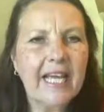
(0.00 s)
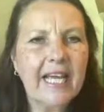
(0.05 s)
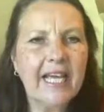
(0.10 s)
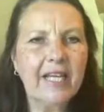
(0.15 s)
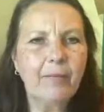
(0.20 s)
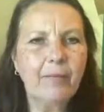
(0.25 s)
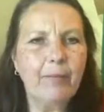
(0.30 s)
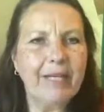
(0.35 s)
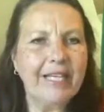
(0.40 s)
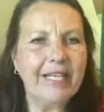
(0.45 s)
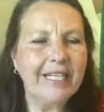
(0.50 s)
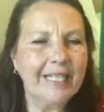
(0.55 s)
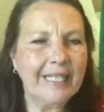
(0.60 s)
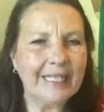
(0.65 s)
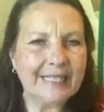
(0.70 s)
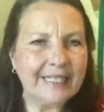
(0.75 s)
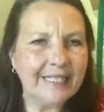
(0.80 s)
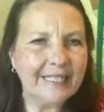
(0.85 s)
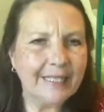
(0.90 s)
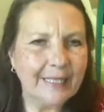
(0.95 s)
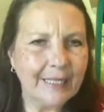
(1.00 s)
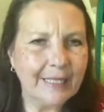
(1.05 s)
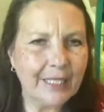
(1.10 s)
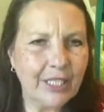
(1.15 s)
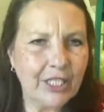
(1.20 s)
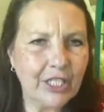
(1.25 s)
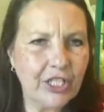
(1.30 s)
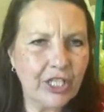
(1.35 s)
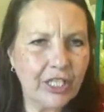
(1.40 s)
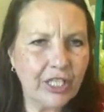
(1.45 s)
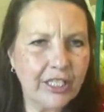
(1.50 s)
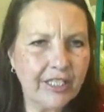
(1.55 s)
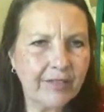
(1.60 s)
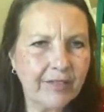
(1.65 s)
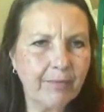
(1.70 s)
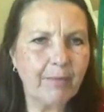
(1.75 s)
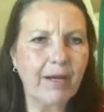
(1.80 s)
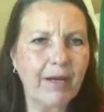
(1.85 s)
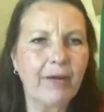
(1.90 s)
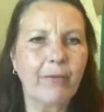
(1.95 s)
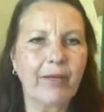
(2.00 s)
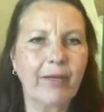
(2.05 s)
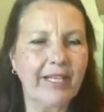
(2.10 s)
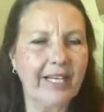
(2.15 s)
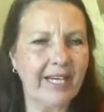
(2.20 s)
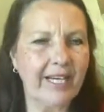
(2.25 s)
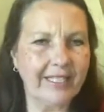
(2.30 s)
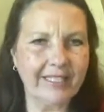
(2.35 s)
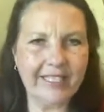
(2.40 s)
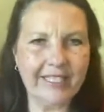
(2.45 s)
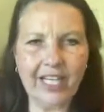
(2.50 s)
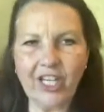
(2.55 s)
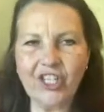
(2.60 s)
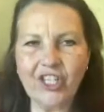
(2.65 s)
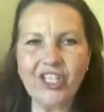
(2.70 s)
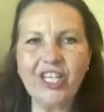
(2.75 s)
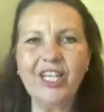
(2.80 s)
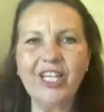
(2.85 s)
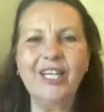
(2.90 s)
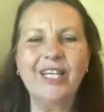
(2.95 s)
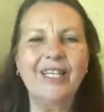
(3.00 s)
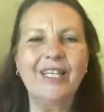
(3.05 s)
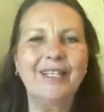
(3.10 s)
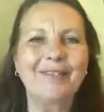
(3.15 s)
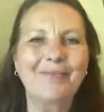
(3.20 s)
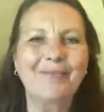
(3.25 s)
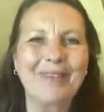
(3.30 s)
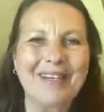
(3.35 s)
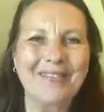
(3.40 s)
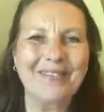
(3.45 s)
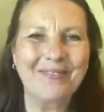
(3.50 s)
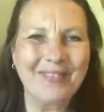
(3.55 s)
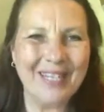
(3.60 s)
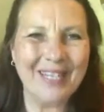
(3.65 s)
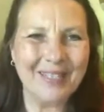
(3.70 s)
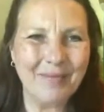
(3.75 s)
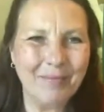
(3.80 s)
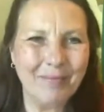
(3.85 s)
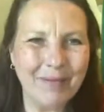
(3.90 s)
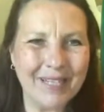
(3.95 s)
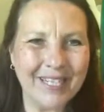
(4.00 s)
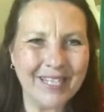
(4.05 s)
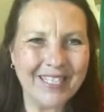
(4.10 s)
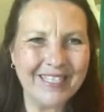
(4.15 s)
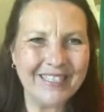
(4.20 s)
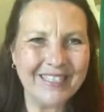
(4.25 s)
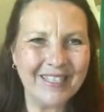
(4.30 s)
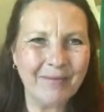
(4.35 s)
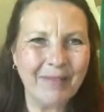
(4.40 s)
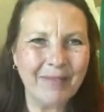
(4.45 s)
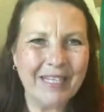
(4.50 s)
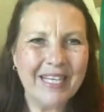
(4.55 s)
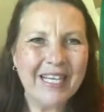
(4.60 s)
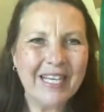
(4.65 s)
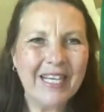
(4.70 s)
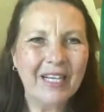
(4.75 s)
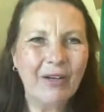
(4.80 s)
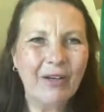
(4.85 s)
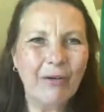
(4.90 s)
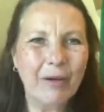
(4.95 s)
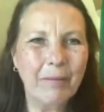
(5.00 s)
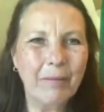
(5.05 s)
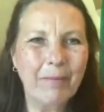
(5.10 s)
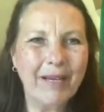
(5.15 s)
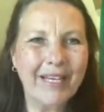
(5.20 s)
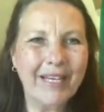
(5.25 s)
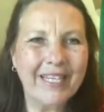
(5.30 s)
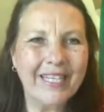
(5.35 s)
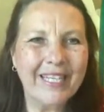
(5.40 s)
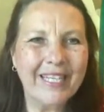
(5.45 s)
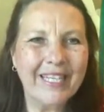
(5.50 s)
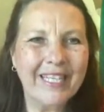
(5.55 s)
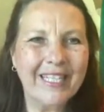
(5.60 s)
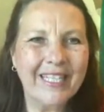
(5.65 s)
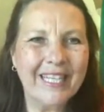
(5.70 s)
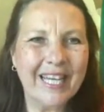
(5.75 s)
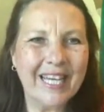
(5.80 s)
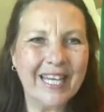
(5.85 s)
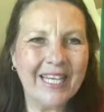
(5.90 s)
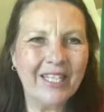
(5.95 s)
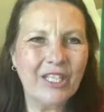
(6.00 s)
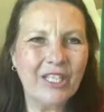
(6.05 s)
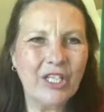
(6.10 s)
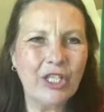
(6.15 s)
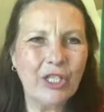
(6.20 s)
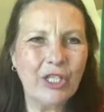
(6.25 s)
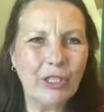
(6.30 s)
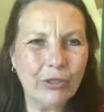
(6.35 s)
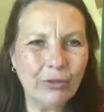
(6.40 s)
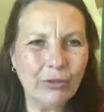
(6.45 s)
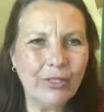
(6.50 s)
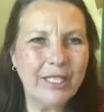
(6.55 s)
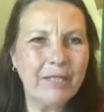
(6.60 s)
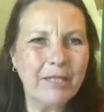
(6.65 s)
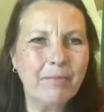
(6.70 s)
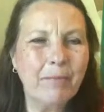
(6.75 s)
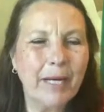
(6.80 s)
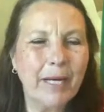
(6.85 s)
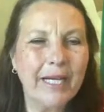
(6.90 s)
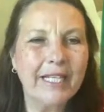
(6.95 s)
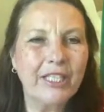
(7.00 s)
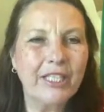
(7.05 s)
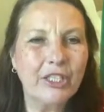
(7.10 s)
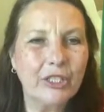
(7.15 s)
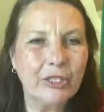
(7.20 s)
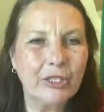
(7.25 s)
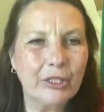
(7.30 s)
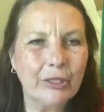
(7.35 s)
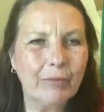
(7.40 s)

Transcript: And because this is just my relaxation and my fun piece, I'm going back in and using my